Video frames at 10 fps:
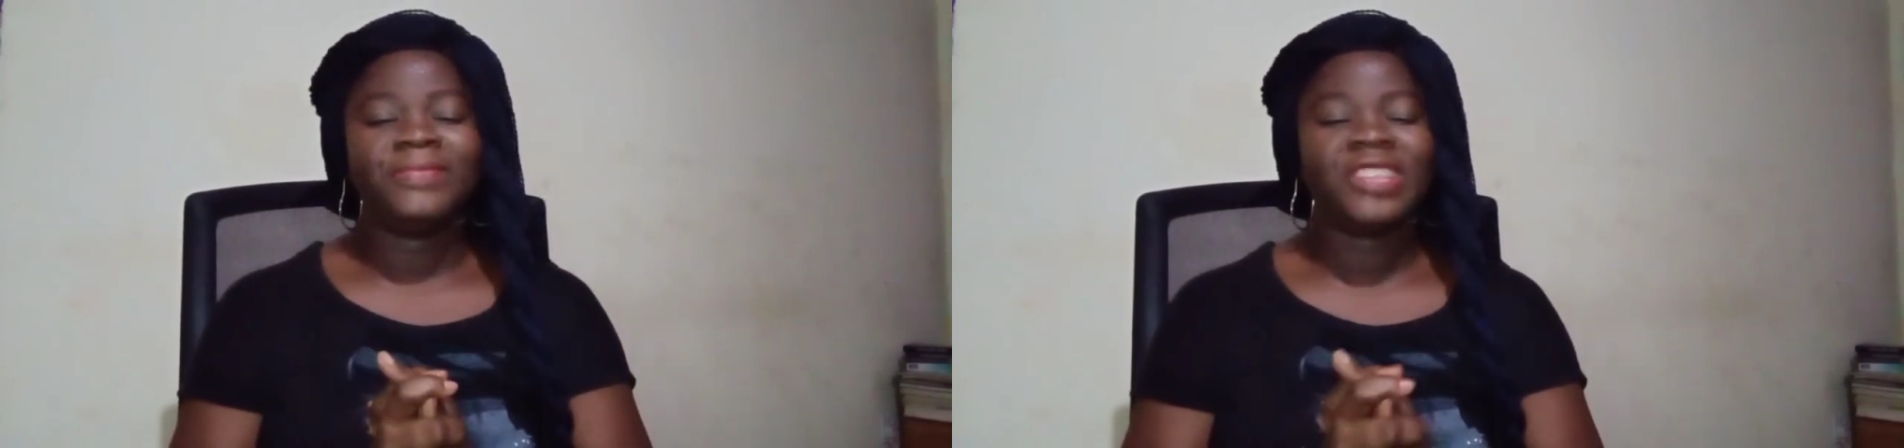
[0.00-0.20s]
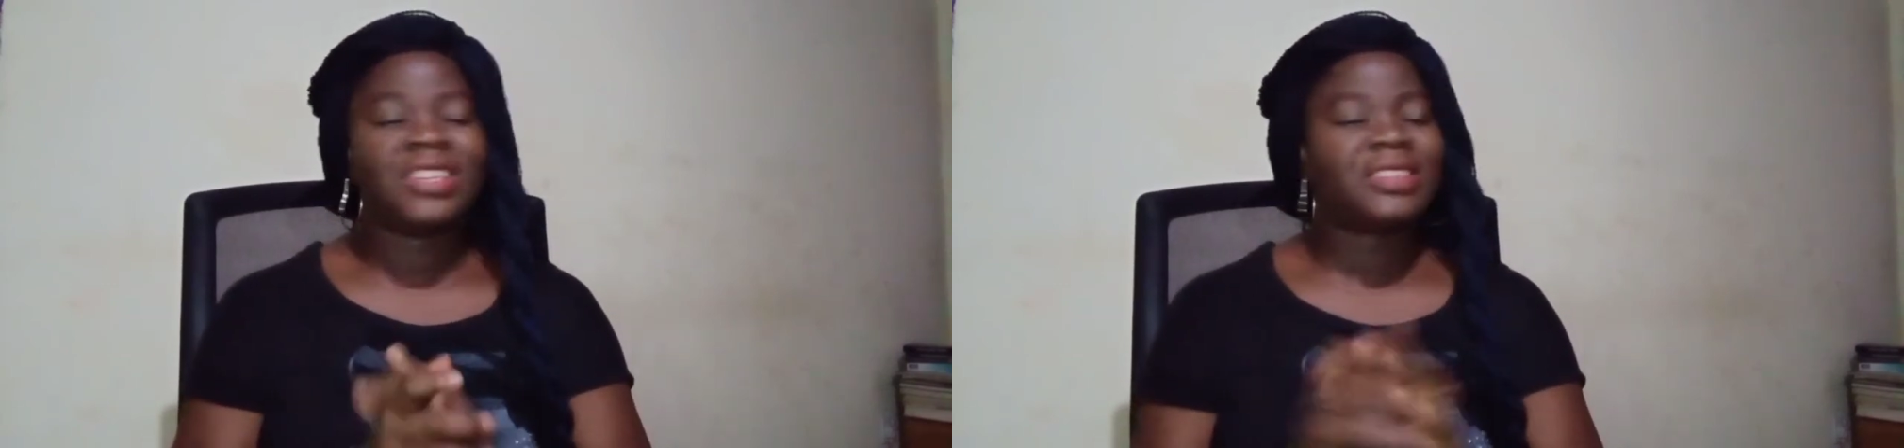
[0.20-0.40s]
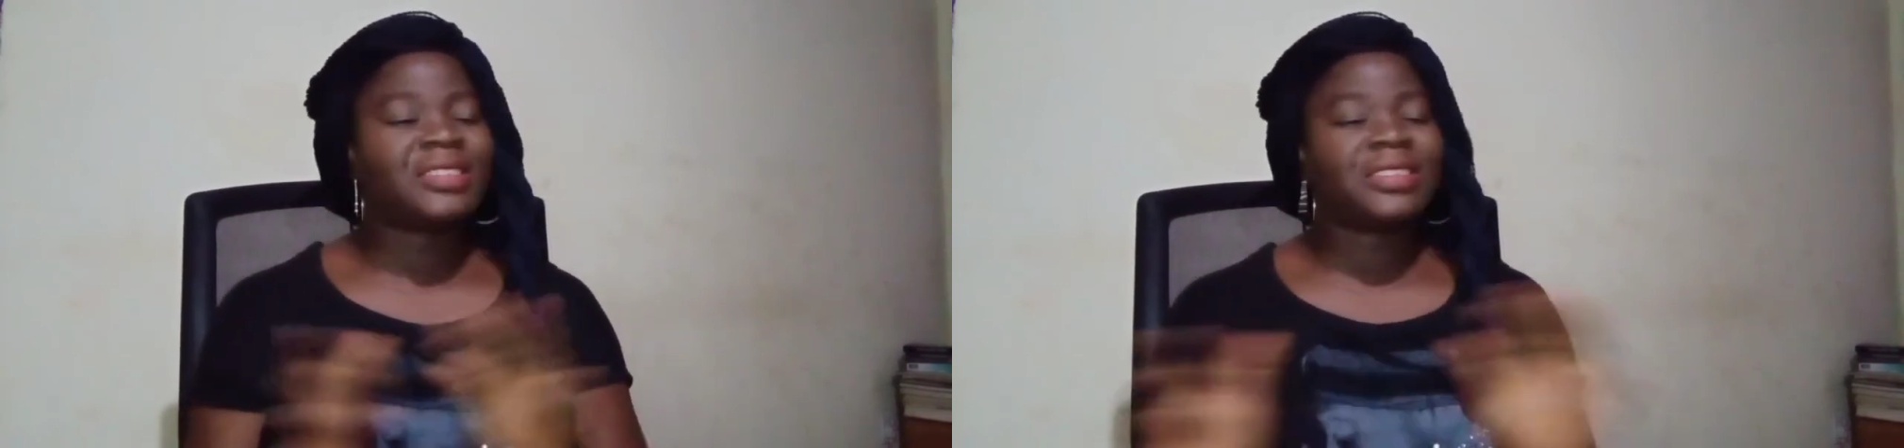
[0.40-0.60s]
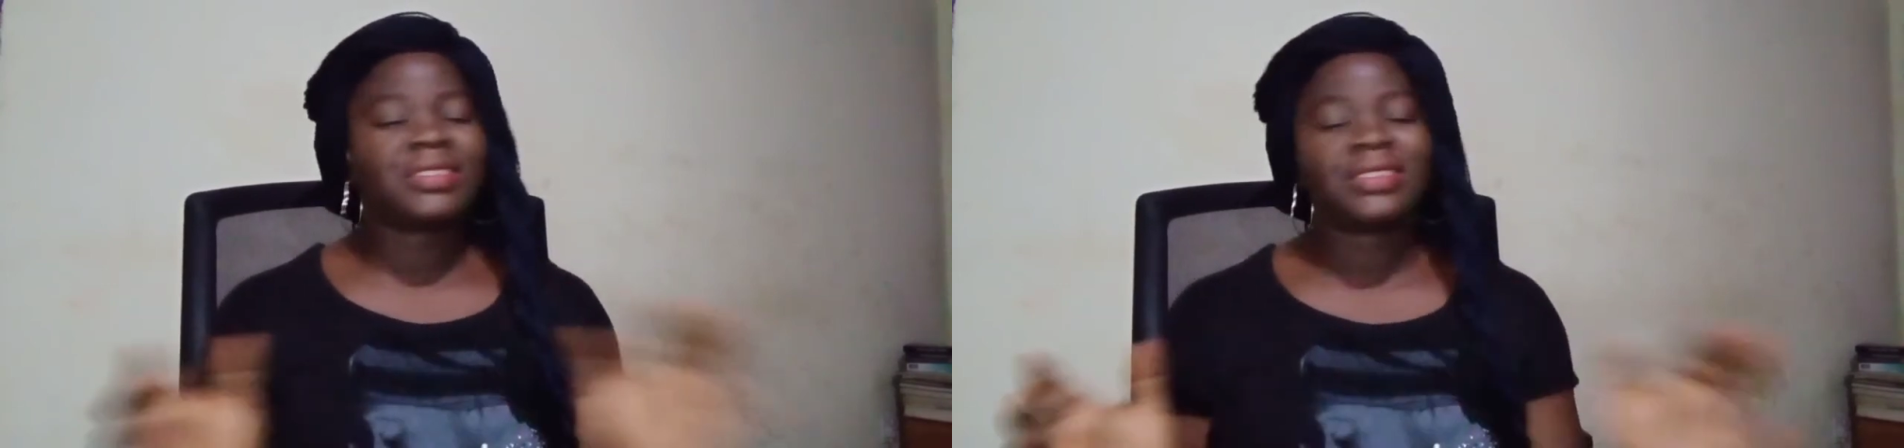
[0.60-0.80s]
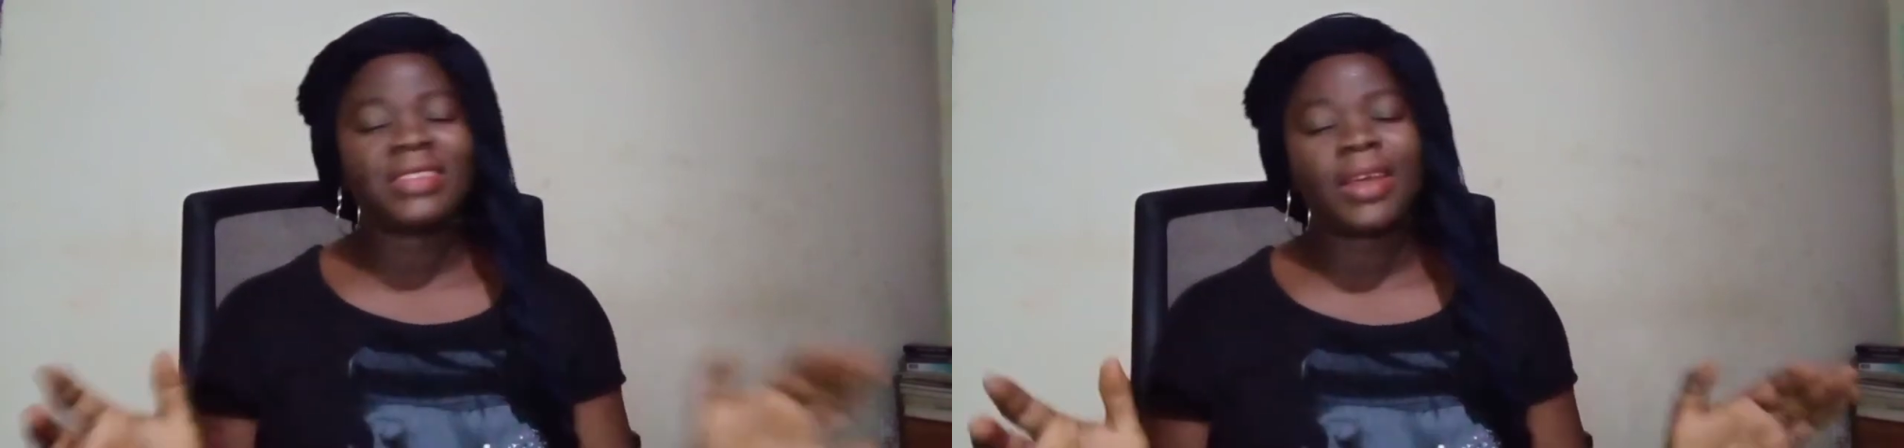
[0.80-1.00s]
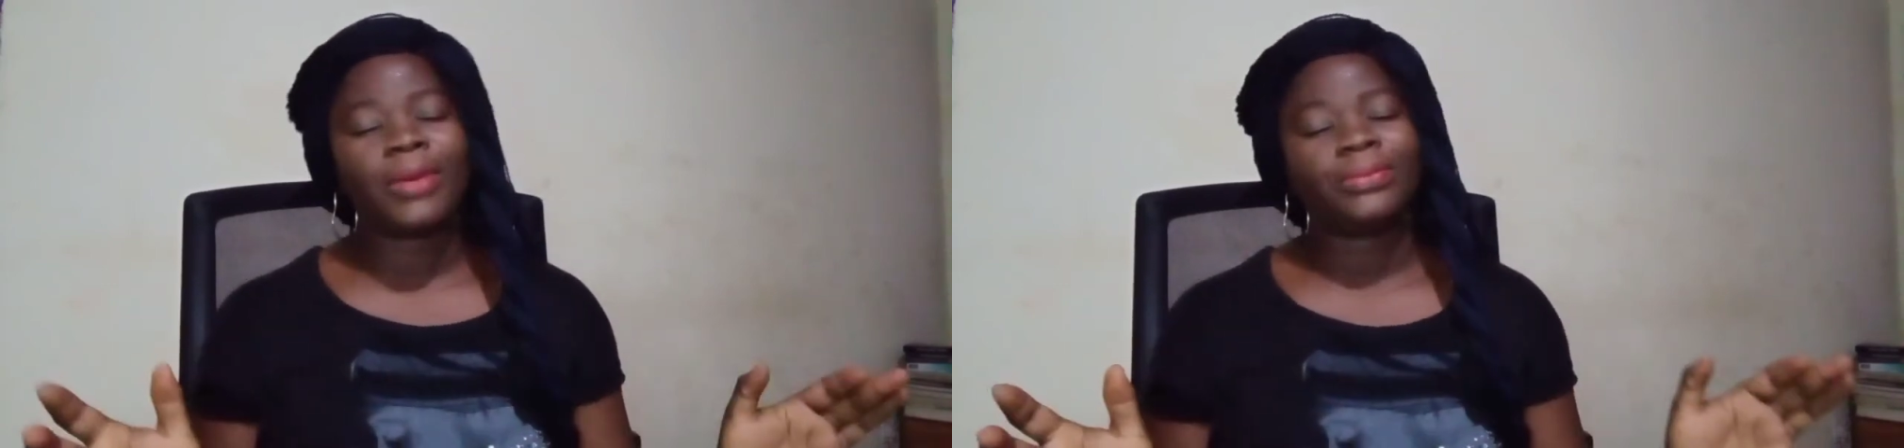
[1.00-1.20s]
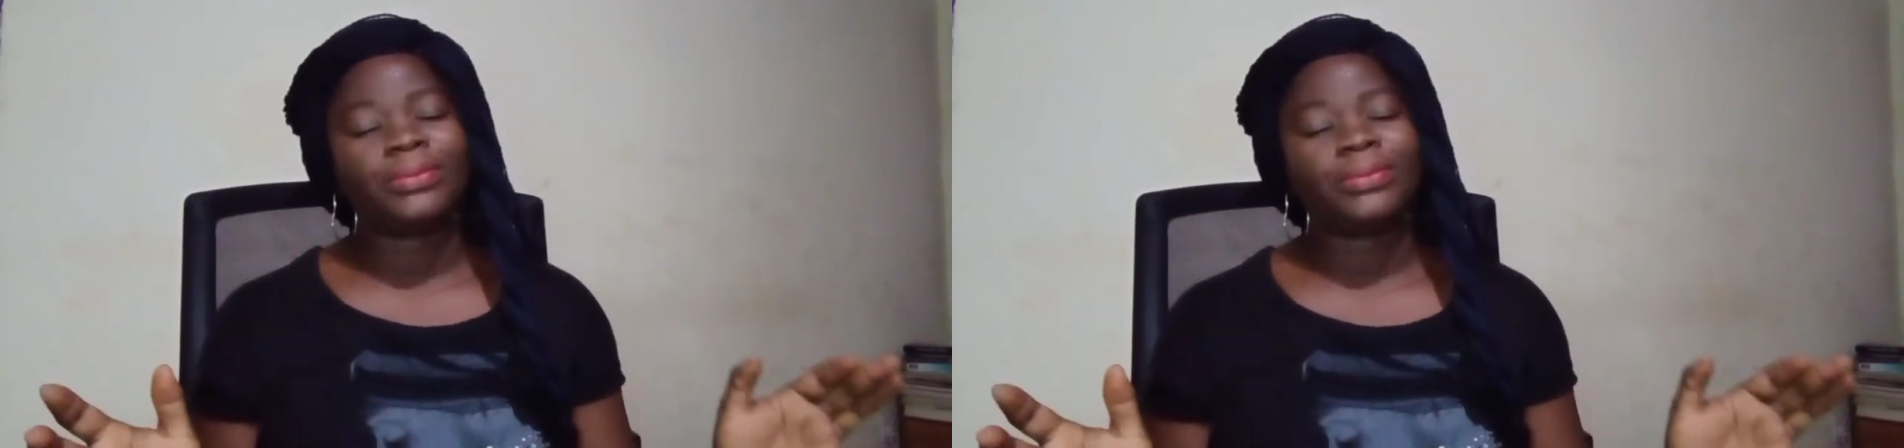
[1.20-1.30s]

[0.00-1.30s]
Just sit down,